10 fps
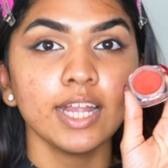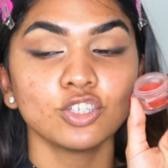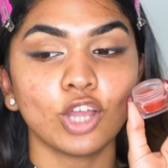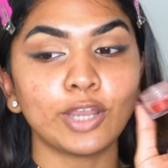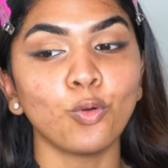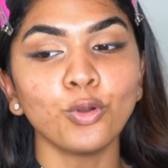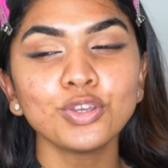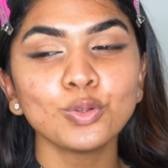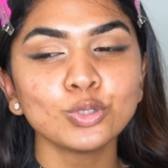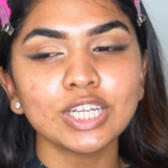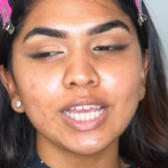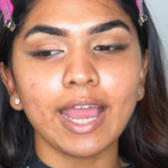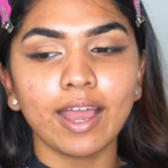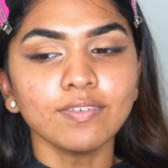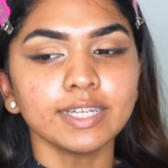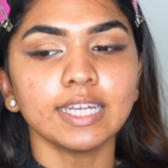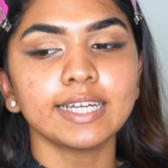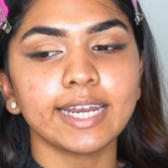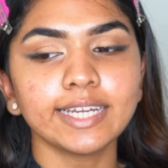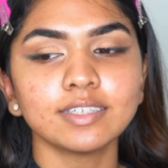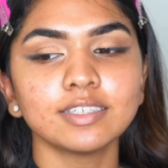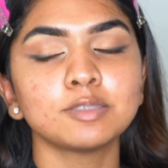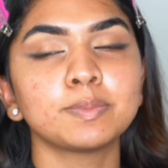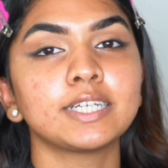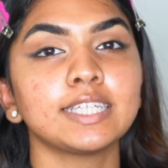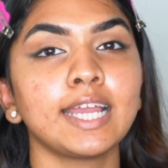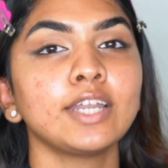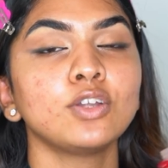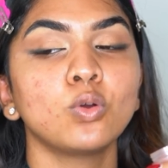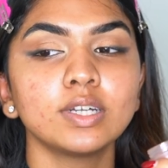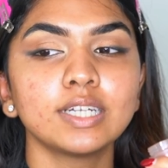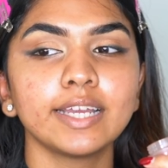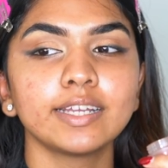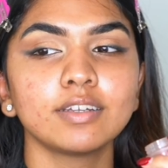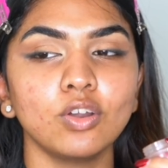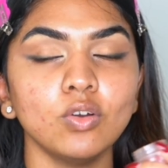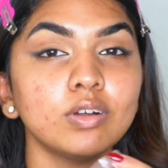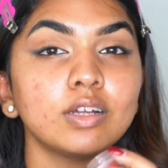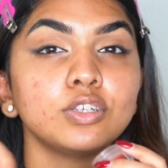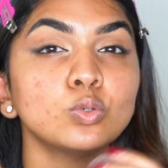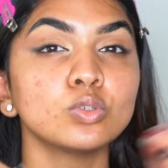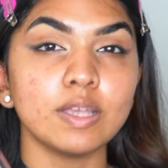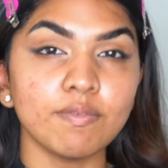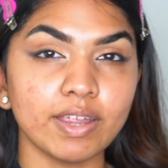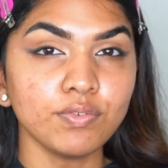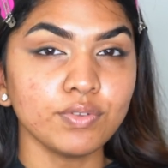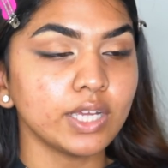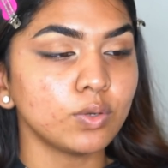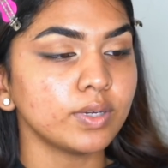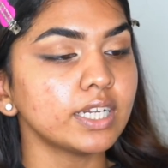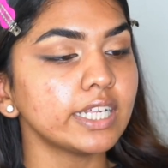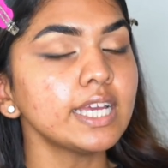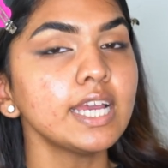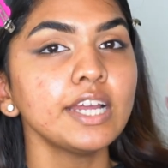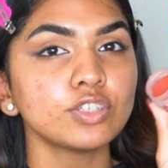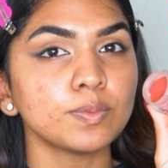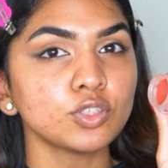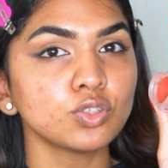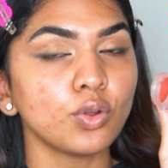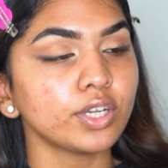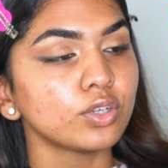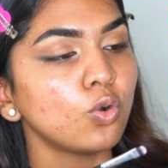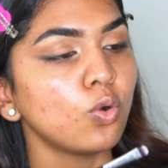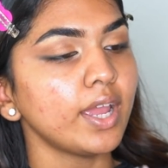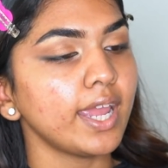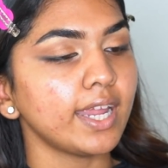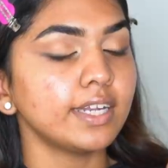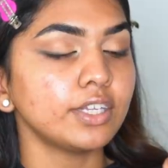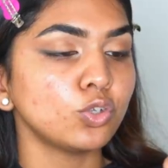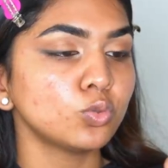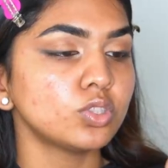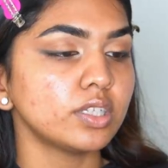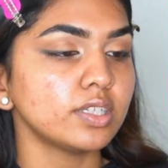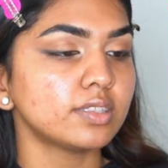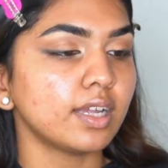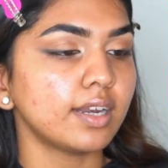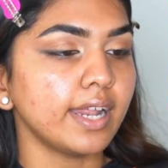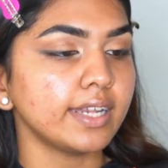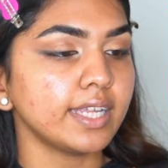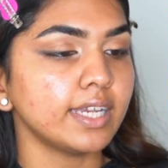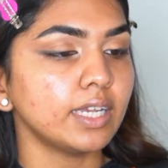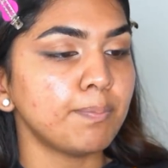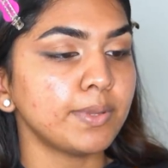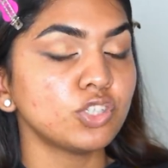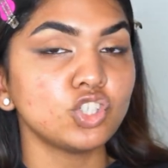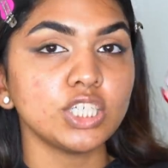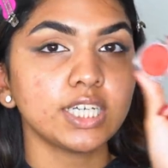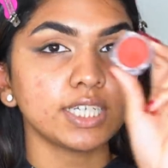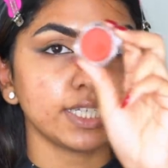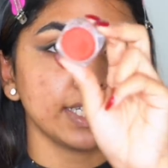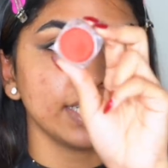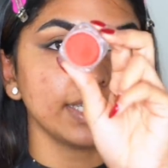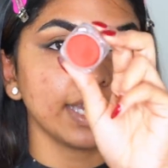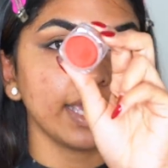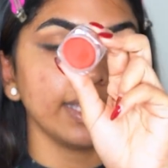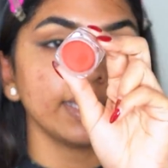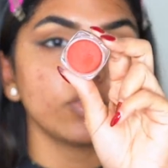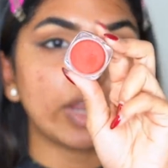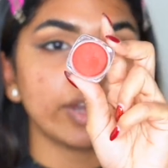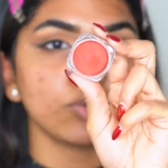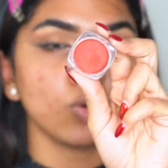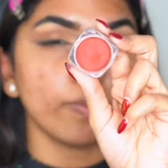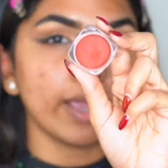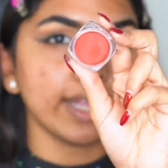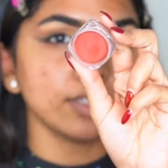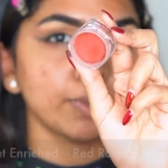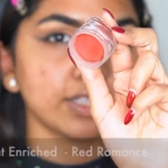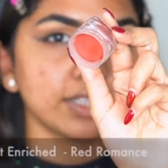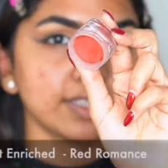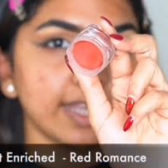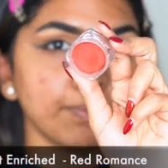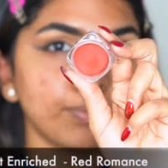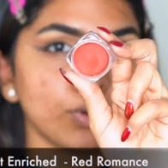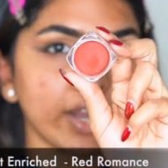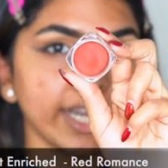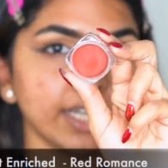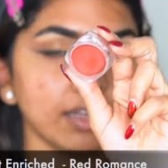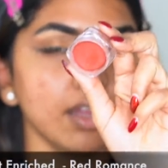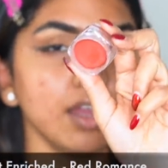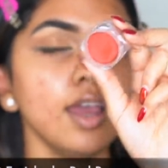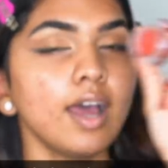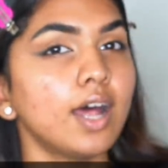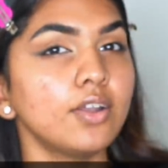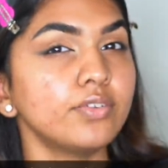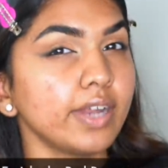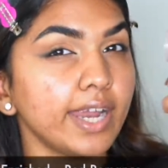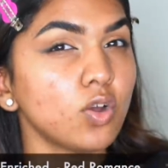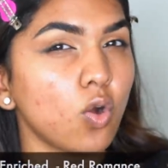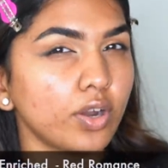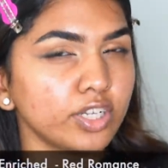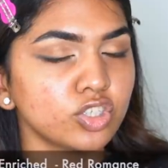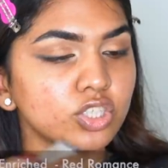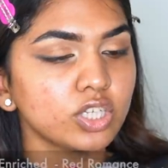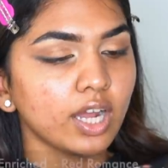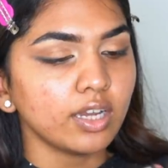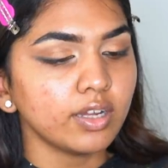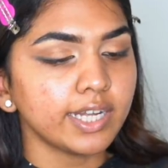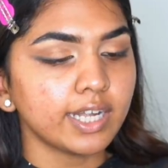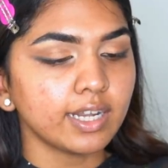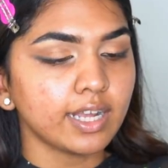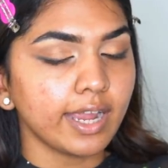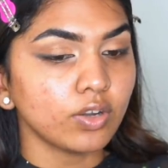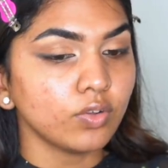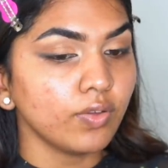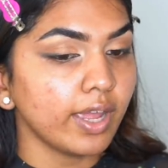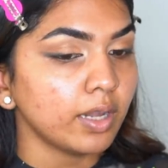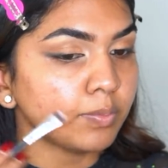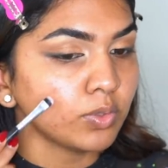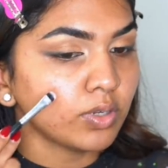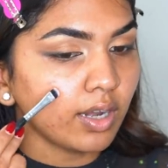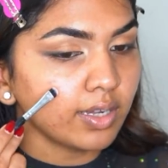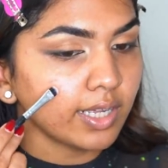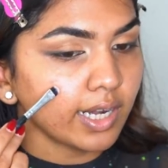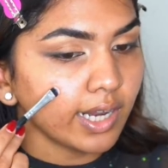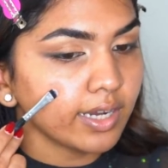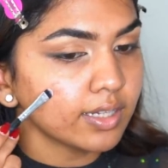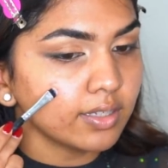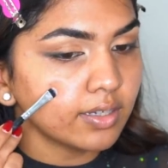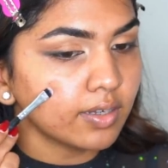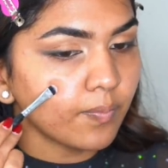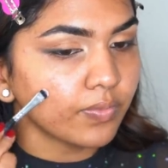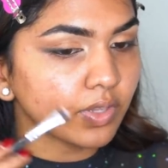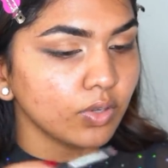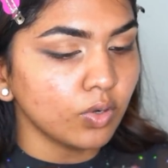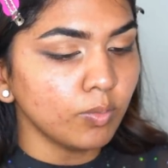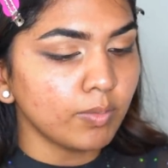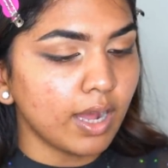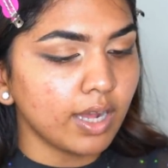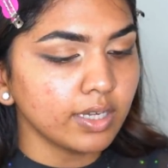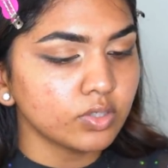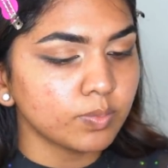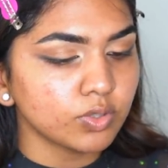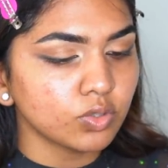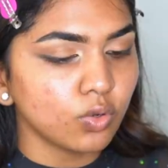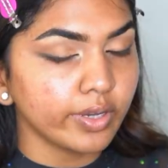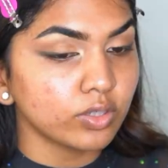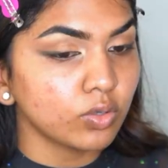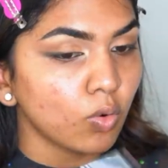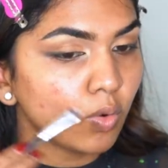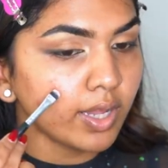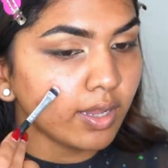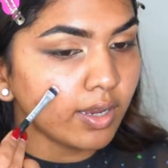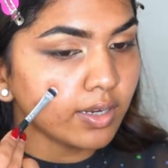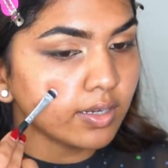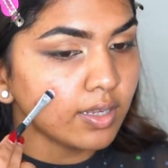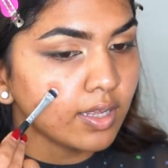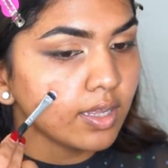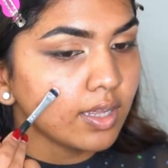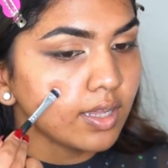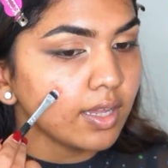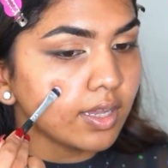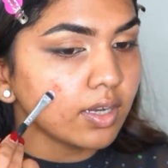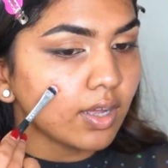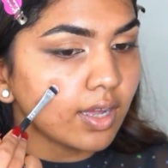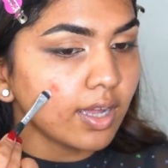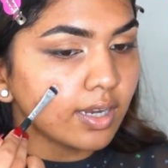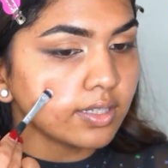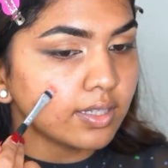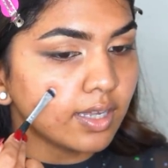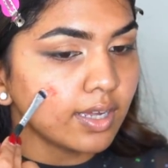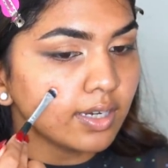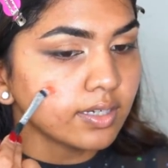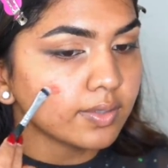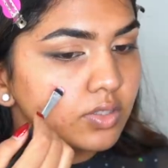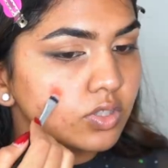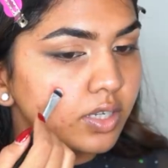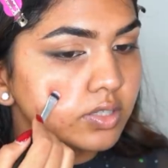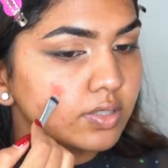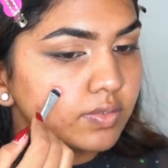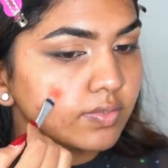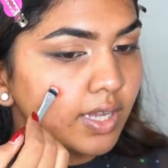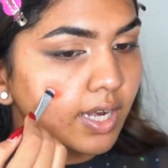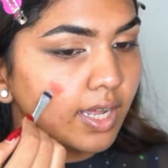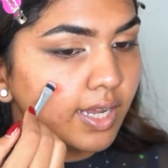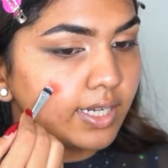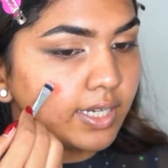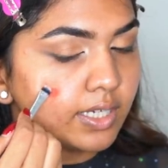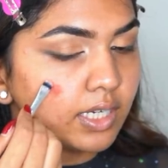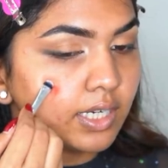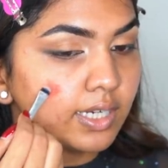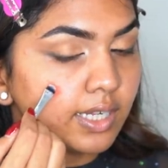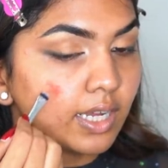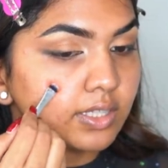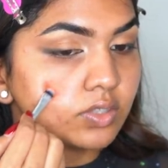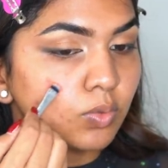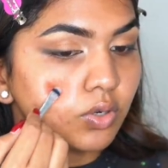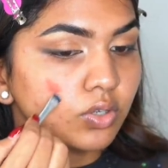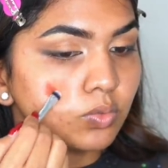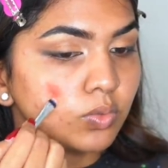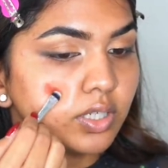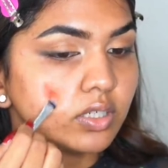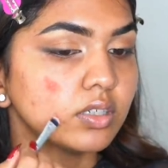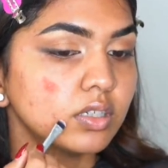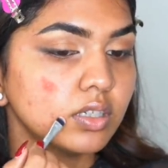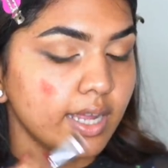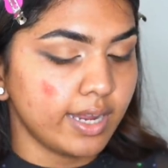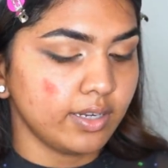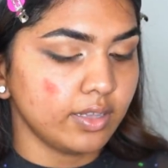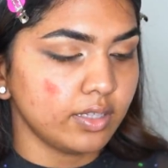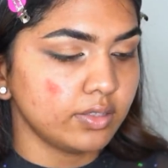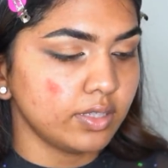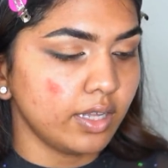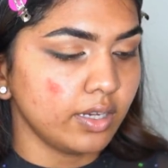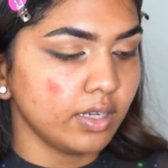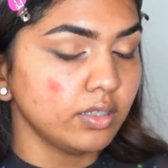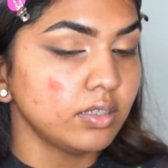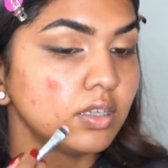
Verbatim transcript: so I don't usually have color correctors because I don't like you know use them very frequently so I'm just going to go ahead and use this uh, Renee lip and cheek tint in red romance because it's that bright uh, red orangish color it will kind of help to color correct the you know marks so i'm just going to go ahead and add that just where i need it like i just want to do it here and in this area